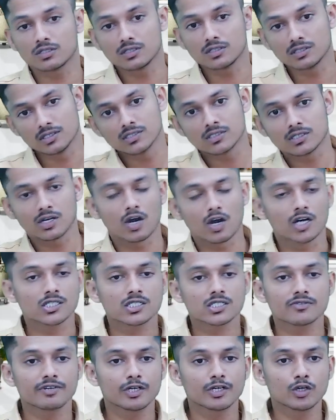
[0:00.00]
this last
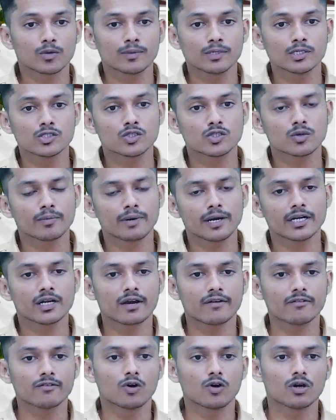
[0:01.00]
video means you might
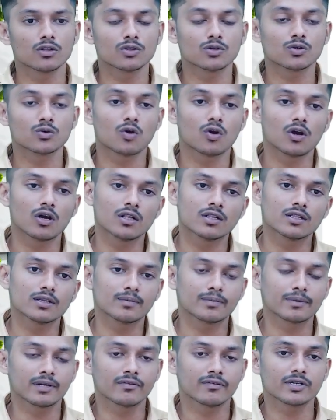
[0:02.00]
have gone through all the
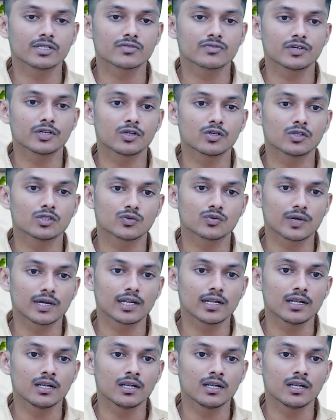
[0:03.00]
previous videos well,